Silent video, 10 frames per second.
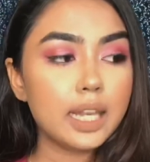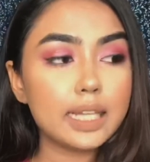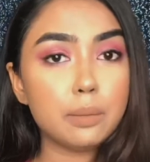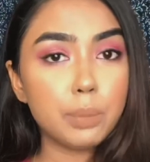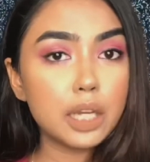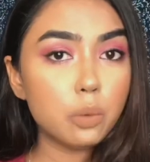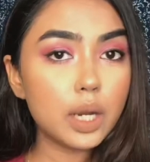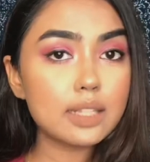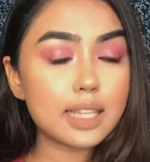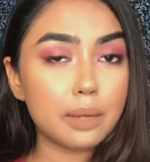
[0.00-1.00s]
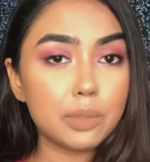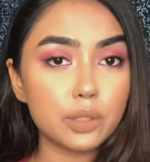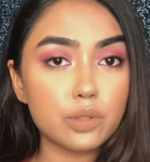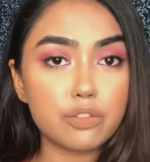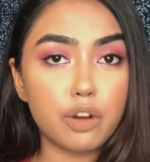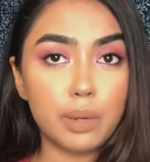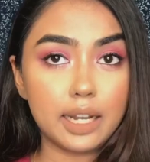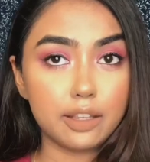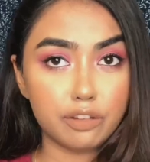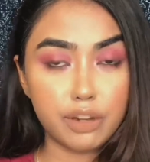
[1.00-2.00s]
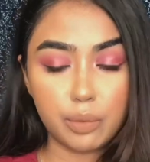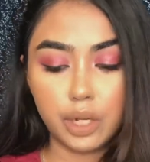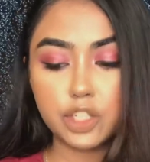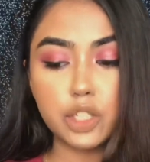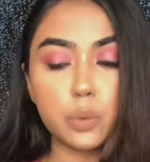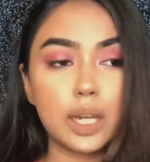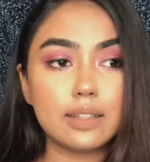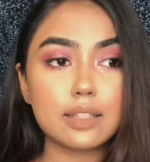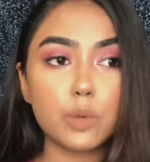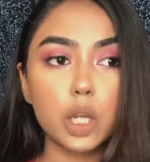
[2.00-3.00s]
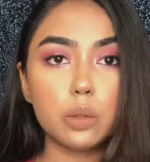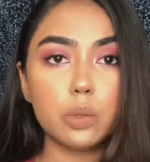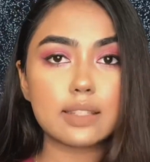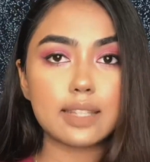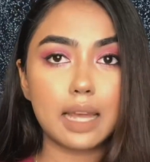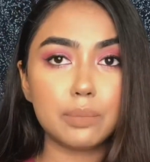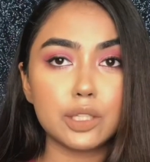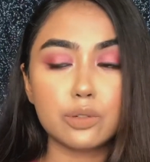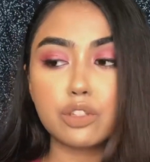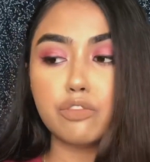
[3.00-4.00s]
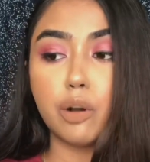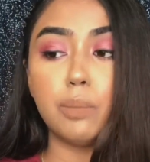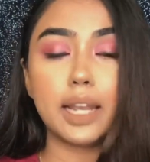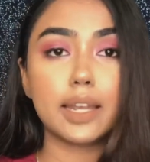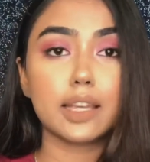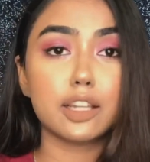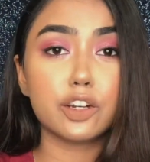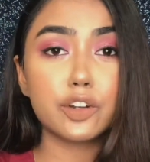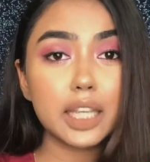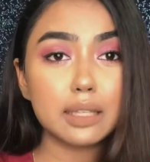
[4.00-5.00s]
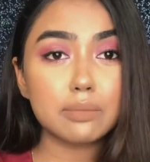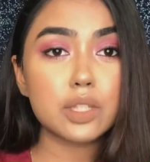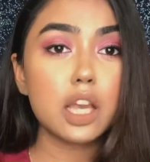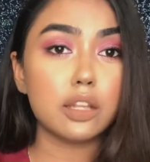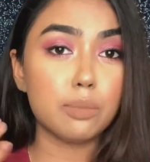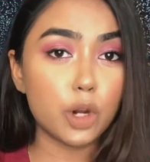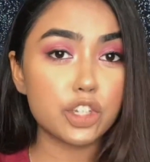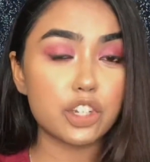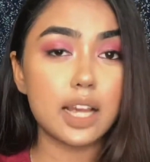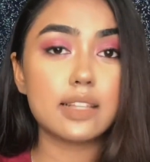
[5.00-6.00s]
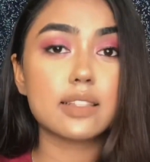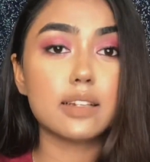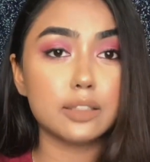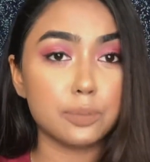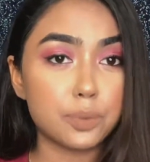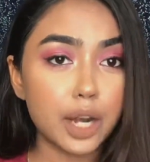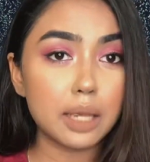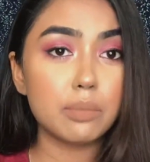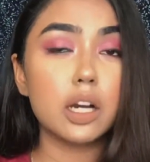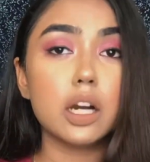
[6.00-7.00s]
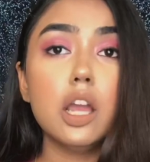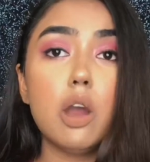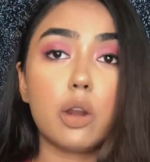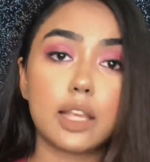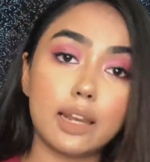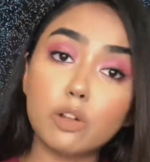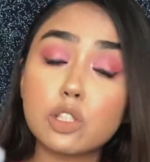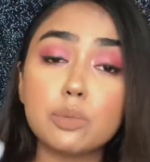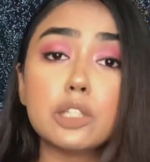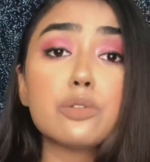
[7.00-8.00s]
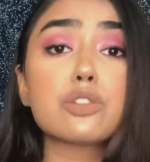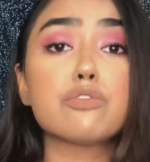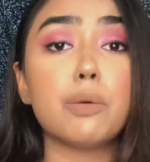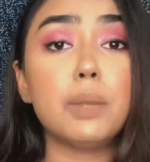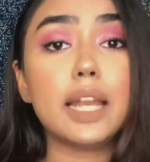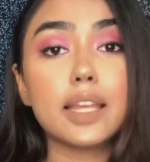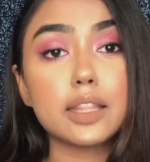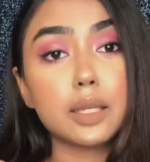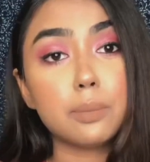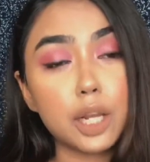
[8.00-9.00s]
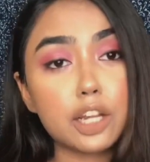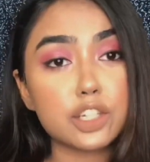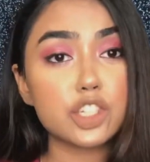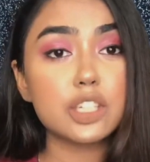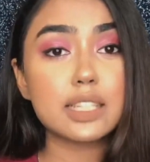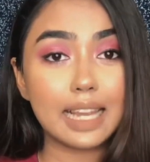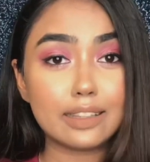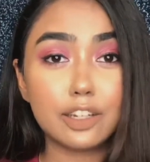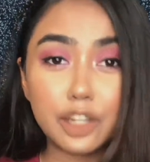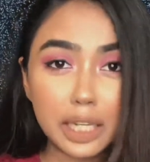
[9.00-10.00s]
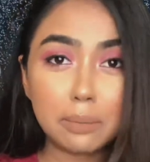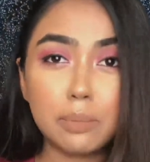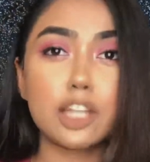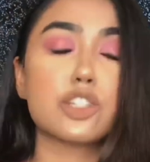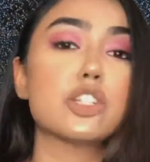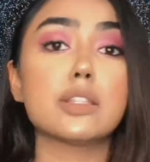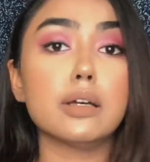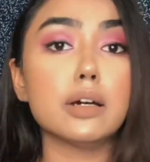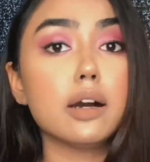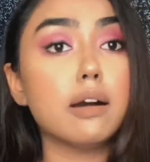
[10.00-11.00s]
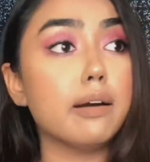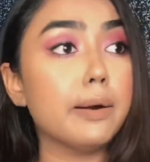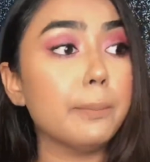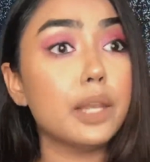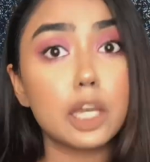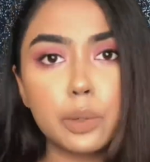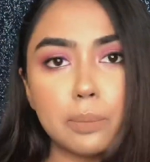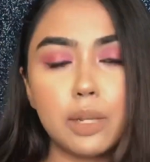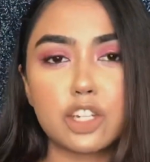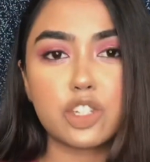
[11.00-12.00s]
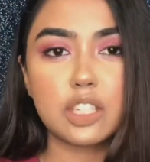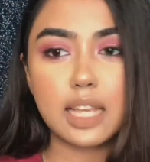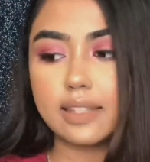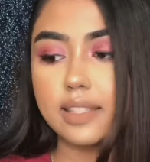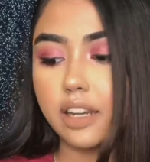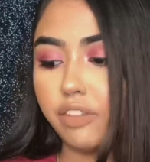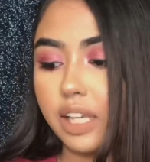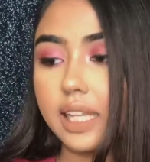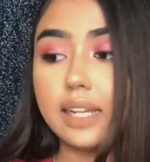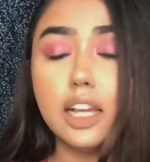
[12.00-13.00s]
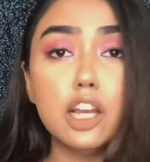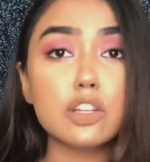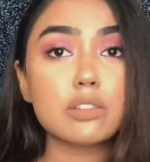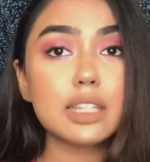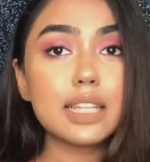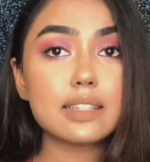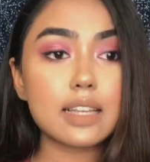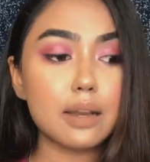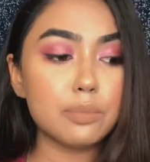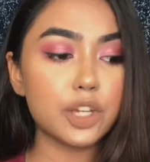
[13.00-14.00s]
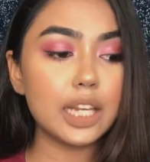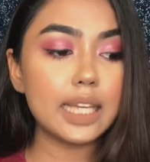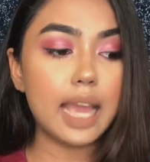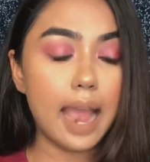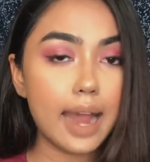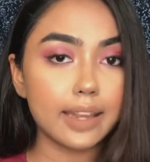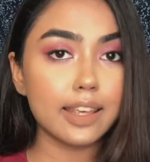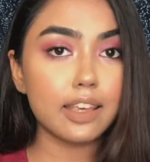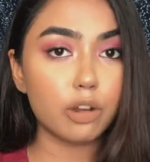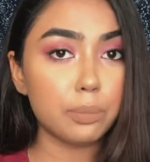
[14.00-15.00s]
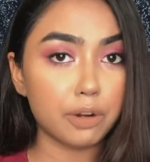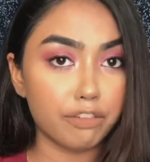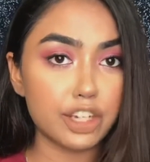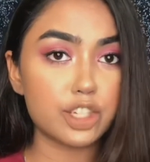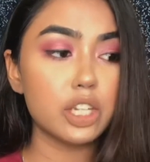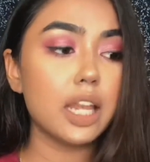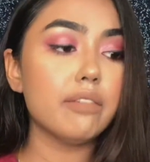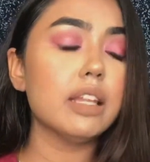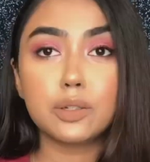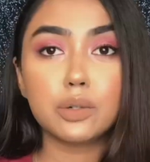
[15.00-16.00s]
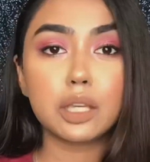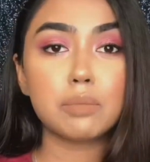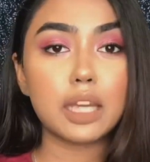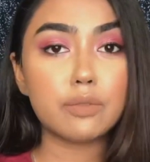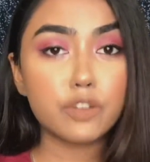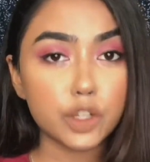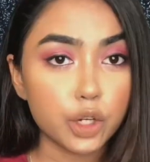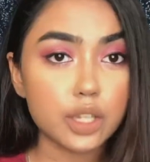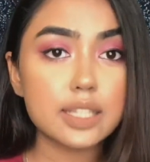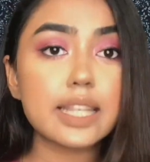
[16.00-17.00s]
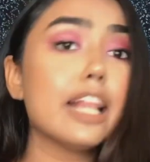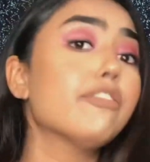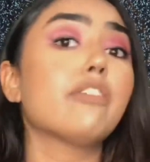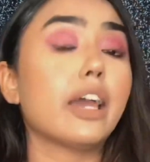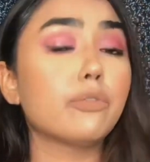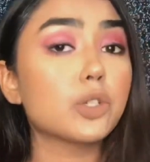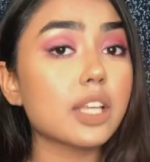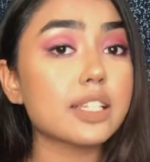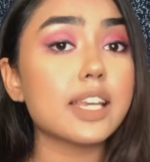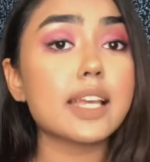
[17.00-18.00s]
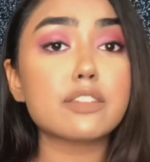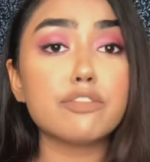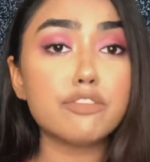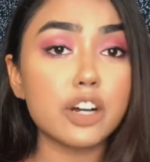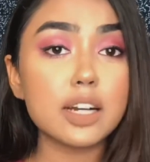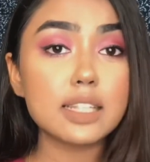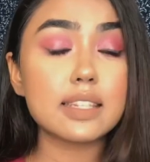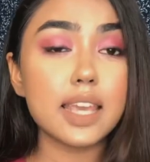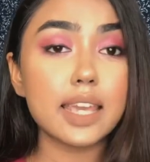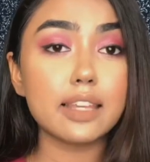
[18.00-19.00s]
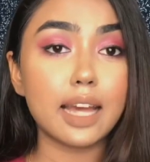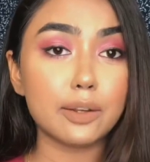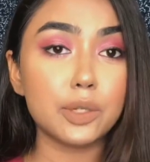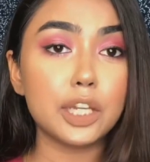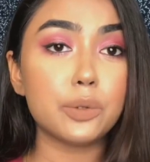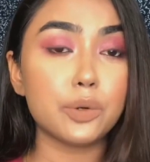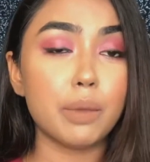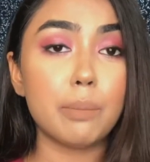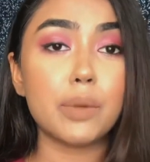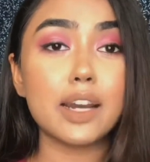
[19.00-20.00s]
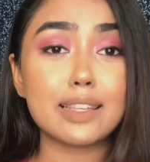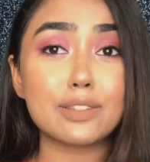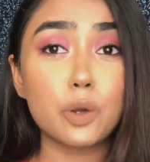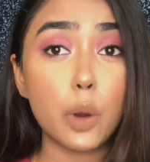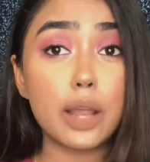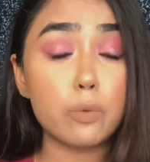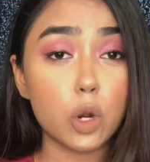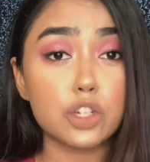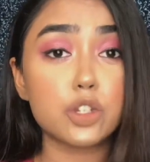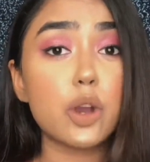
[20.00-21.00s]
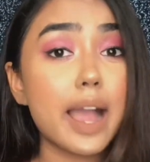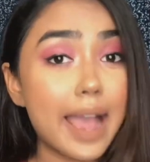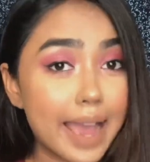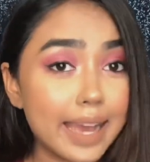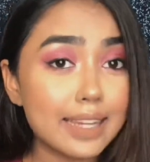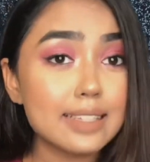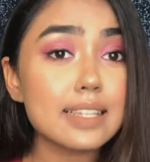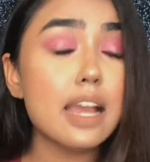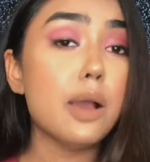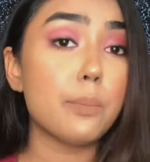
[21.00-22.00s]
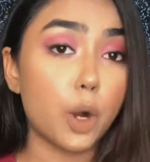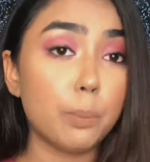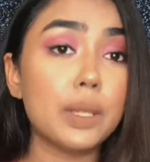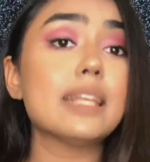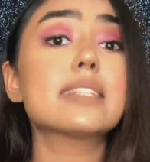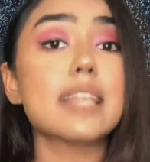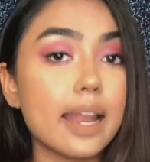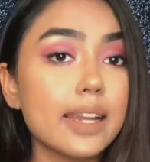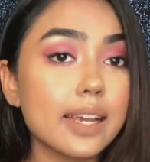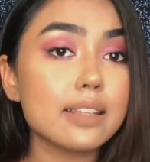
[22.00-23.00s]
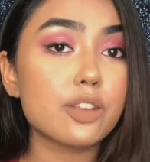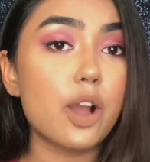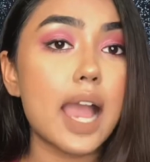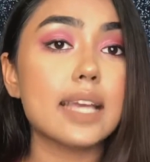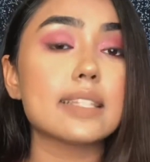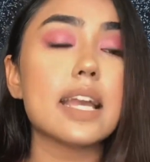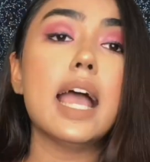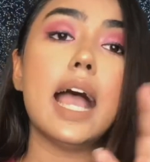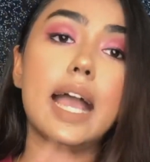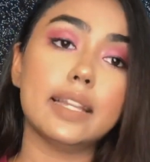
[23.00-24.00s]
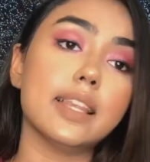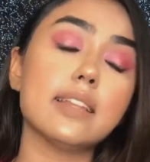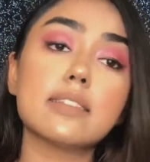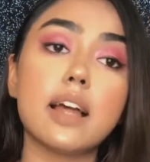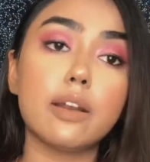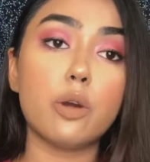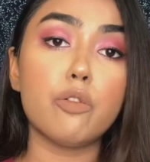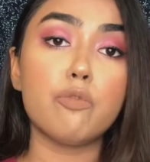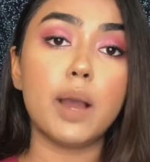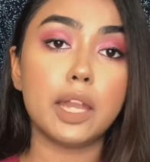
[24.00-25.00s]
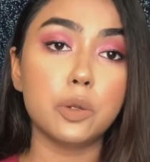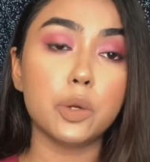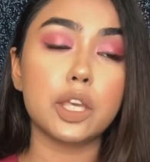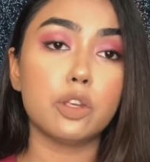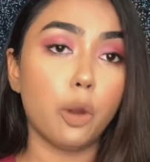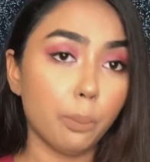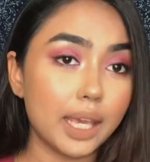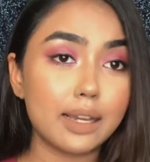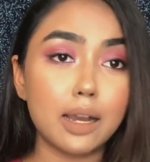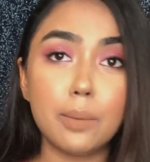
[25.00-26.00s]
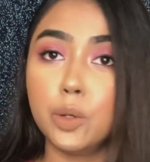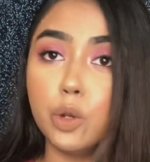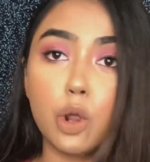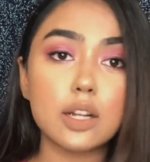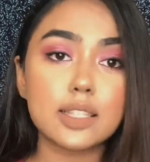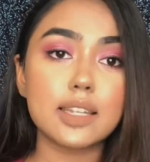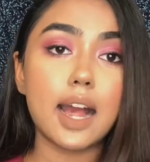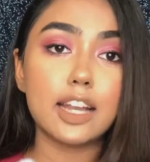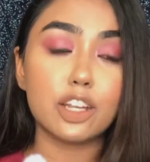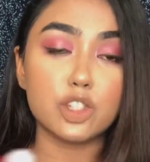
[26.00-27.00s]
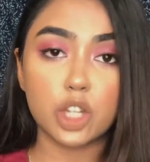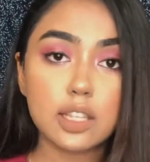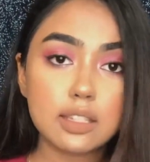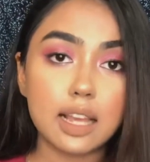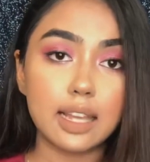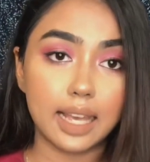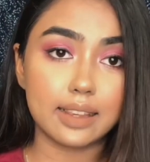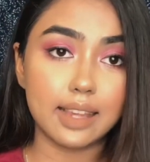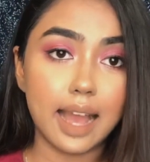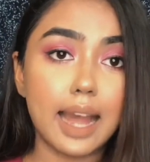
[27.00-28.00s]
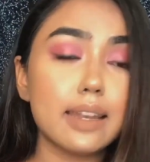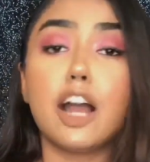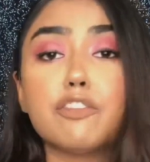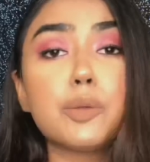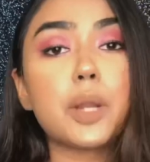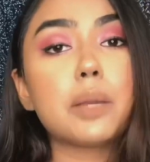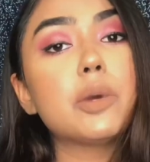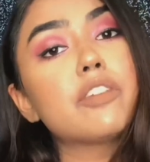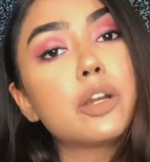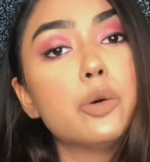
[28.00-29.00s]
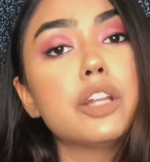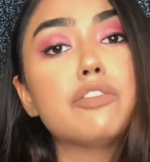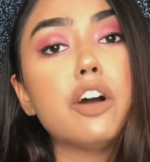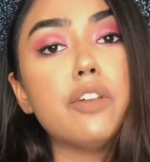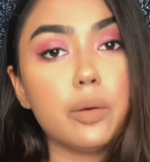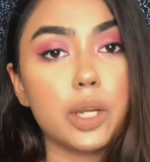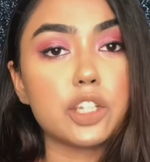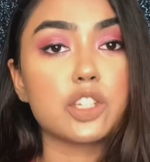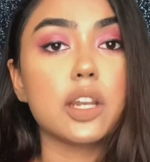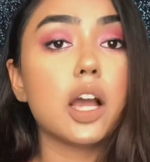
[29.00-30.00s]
Like the bigger ones can be used for blending your foundation, while the smaller ones can be used for blending the creams, the moisturizer, the primer, or can also be used for blending the blushes like the cream blushes, the liquid blushes and stuff like that. So these come really handy on a professional level. Doing makeup for yourself, I would suggest first thing that you need to remember is go and wash your hands properly, sanitize your hands, and then start off by doing your makeup. Do not start just like that. After primer, we go in for foundation.